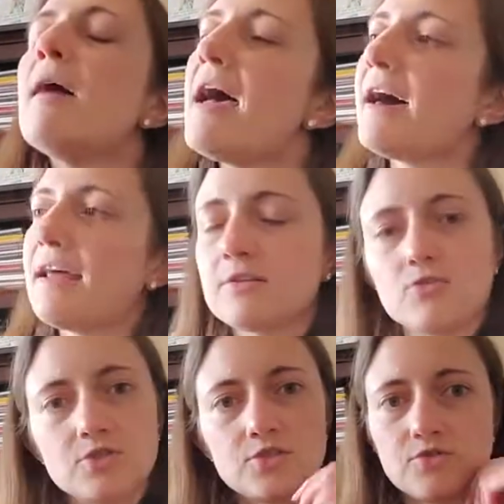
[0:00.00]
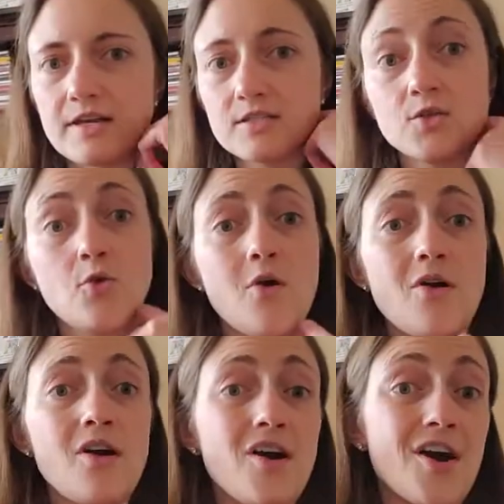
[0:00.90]
add extra stress to
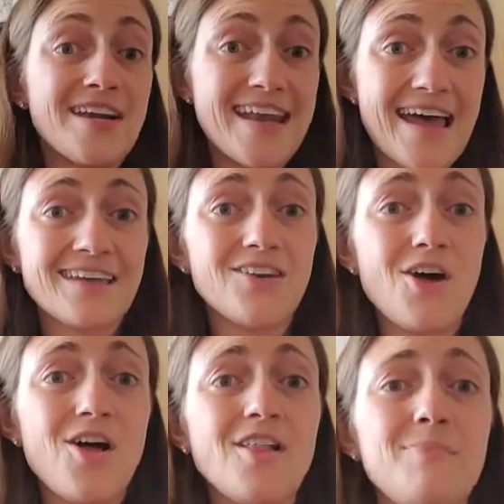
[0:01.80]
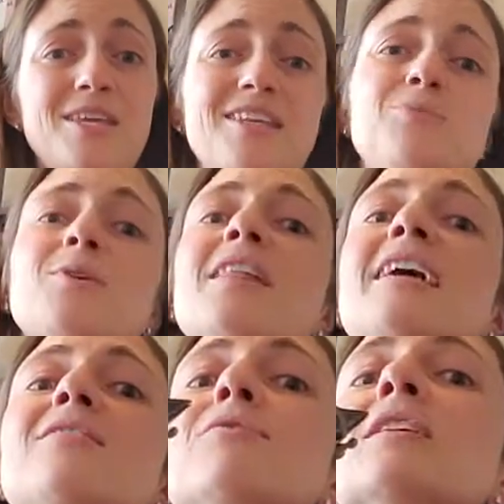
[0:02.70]
our neck at all because we're
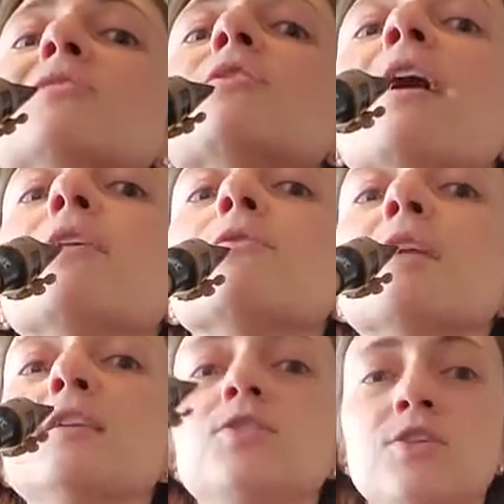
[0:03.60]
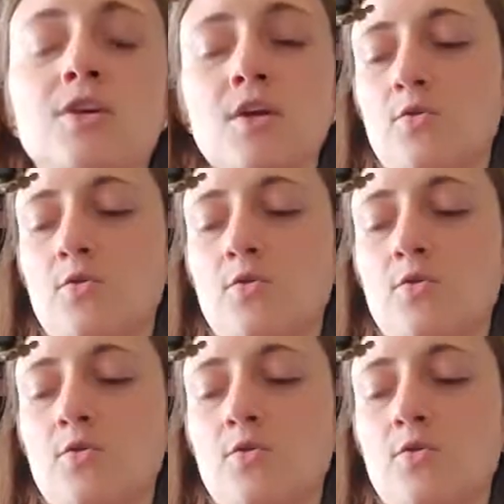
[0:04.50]
like really trying to reach.